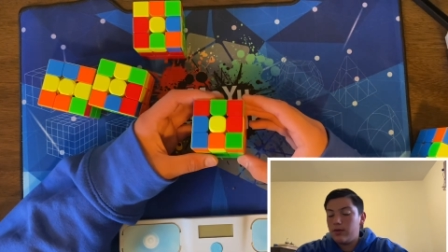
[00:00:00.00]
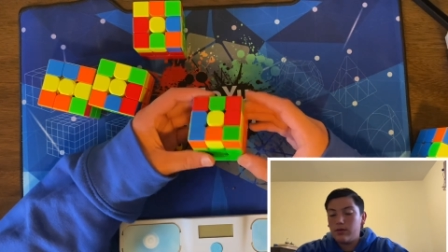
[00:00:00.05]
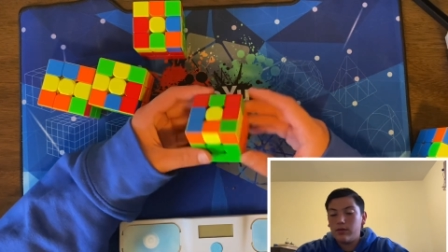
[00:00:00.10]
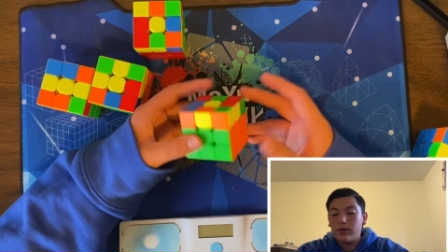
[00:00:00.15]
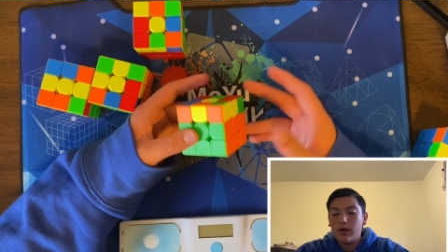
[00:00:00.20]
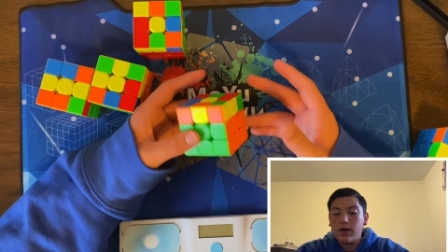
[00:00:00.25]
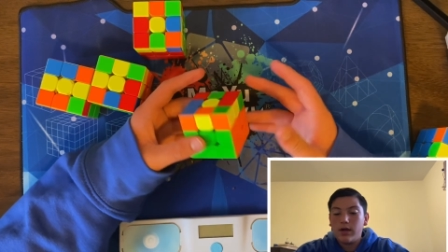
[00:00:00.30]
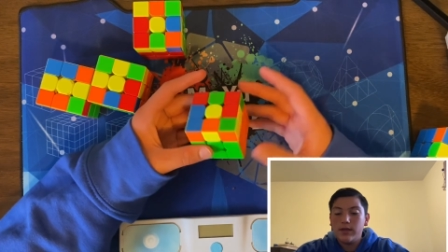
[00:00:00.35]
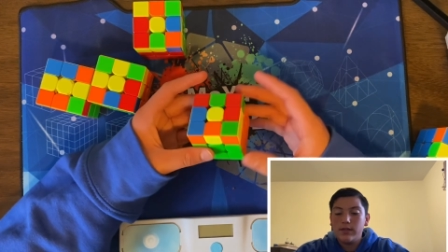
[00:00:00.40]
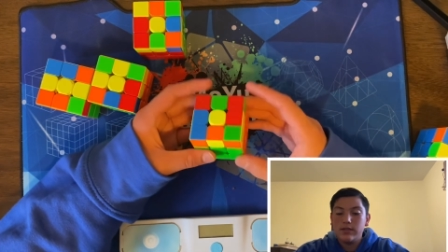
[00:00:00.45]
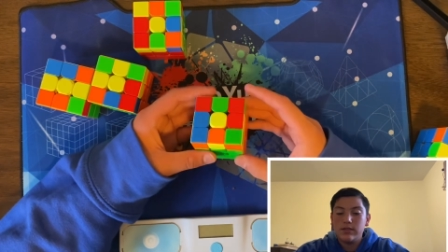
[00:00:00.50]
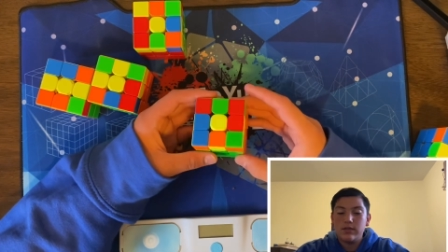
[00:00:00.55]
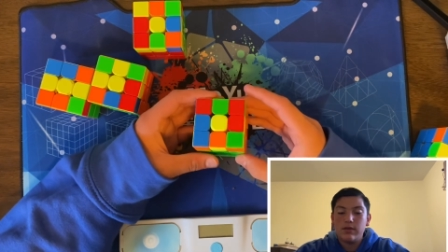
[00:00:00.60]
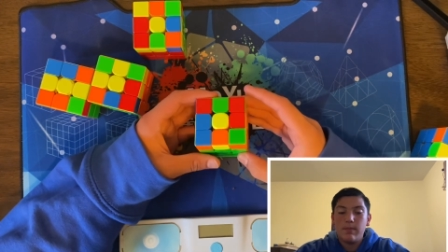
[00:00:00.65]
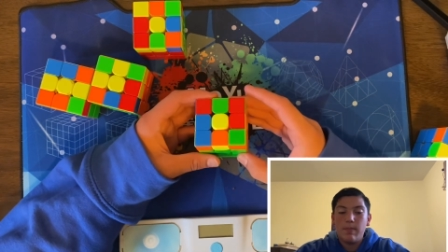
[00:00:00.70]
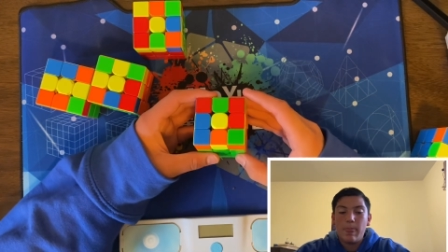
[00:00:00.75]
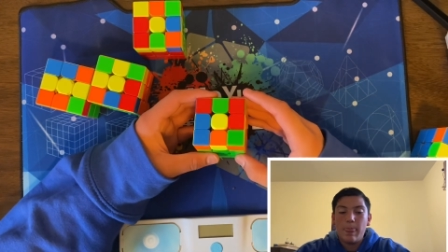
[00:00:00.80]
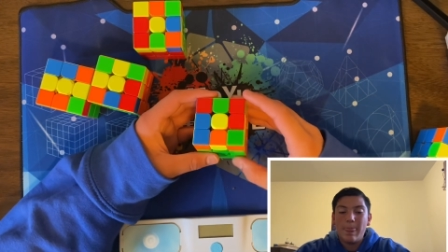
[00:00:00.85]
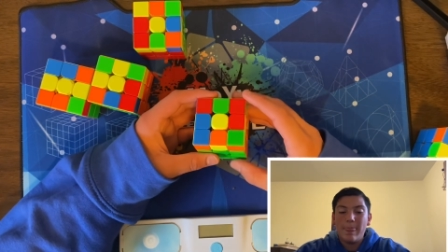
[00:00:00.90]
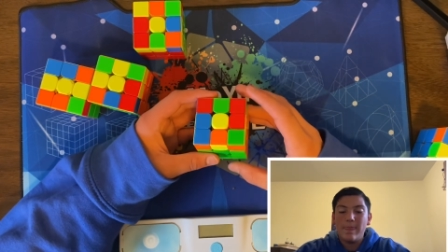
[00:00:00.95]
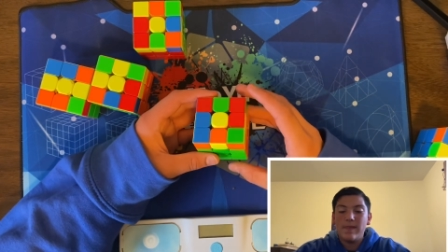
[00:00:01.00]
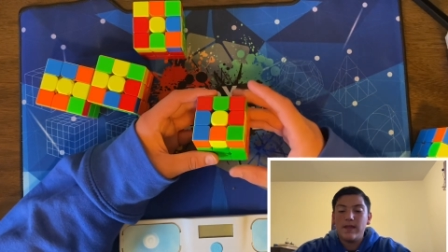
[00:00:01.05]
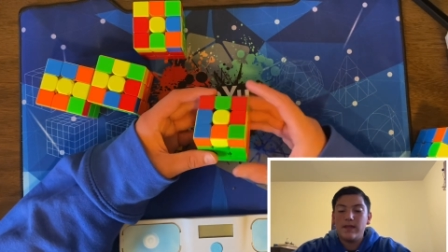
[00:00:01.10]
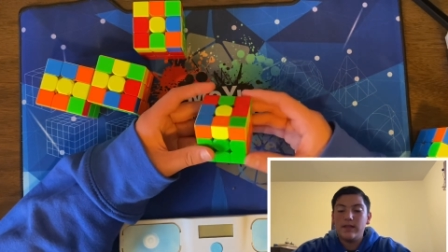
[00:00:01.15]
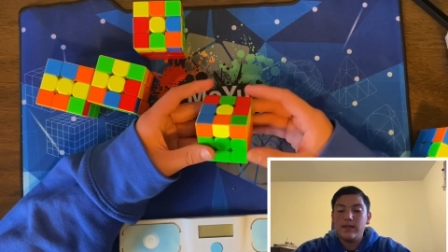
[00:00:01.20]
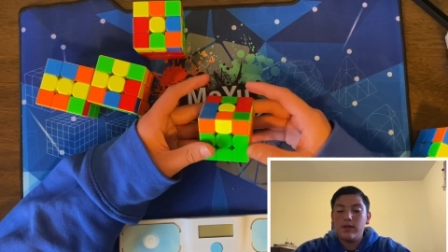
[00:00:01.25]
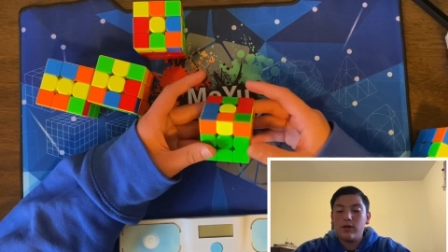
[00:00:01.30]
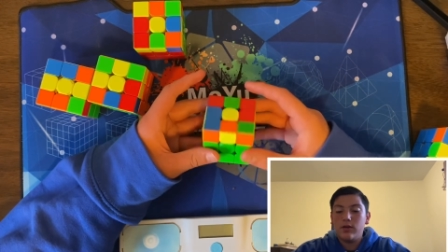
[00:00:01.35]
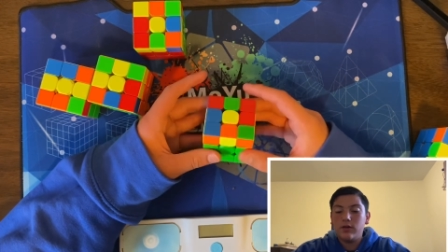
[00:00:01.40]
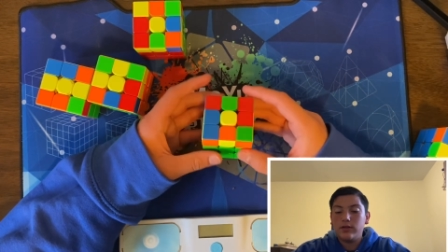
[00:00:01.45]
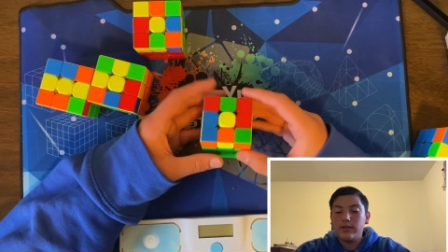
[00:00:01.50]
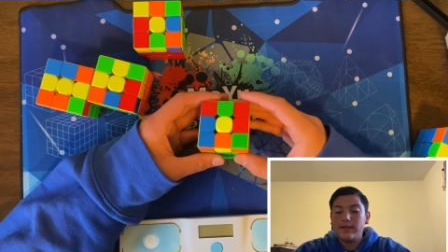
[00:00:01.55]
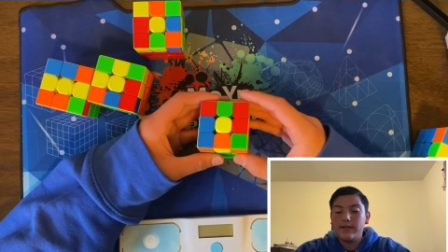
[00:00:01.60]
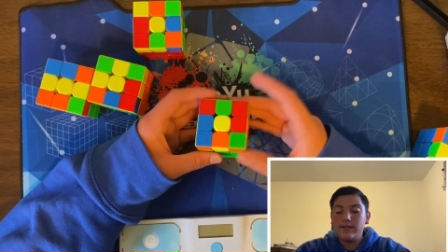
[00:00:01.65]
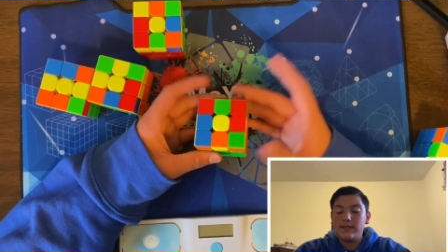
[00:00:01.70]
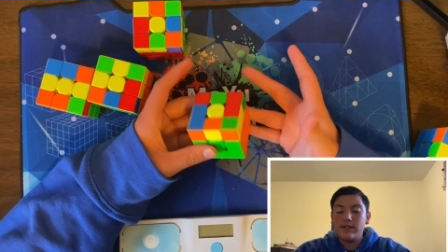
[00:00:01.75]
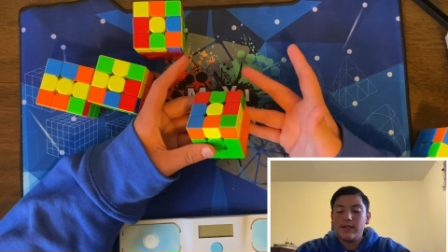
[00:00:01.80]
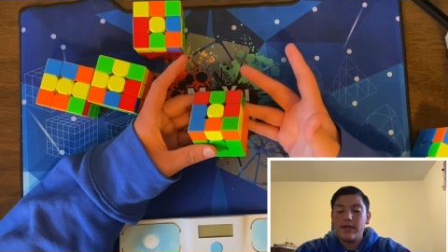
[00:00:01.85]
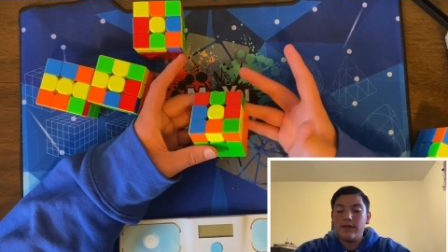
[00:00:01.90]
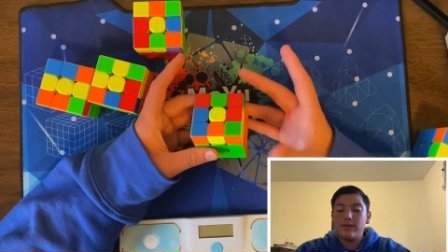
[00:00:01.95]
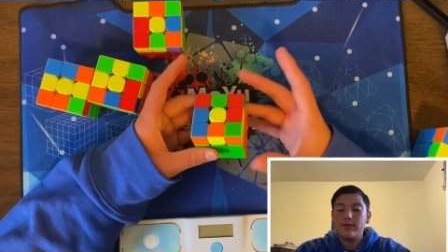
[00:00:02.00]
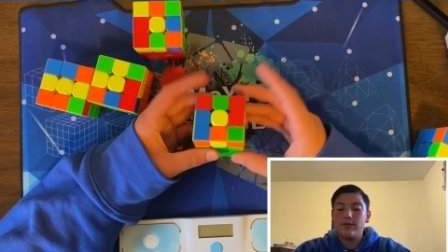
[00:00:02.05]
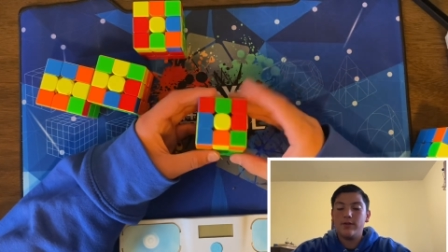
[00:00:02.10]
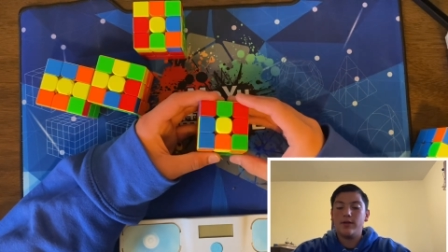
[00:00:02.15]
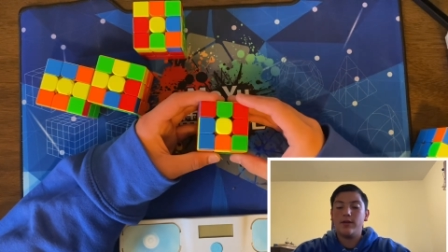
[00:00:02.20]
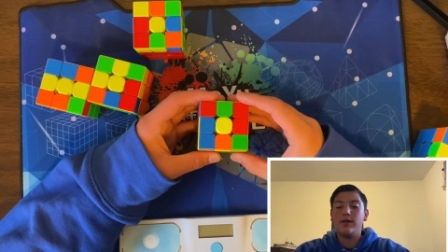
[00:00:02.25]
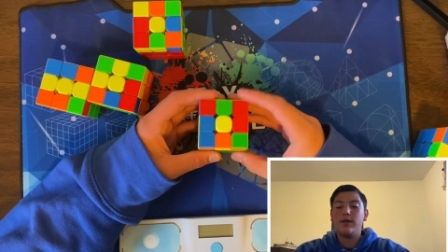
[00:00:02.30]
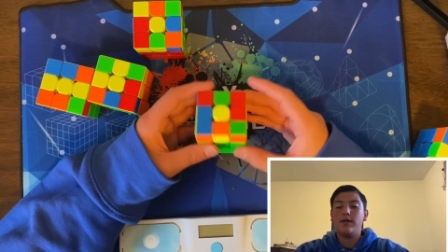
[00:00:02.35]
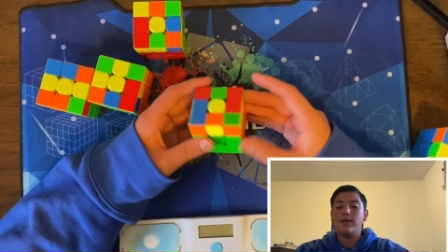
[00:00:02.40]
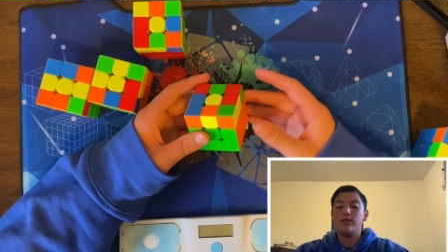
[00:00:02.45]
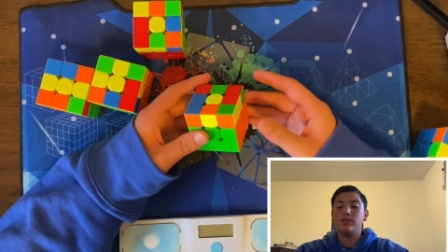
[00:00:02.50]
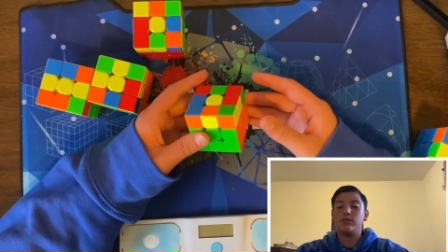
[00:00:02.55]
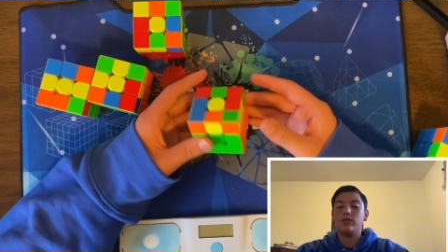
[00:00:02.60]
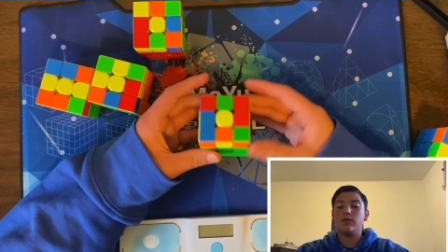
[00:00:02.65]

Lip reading: yellow cross, and they all link together.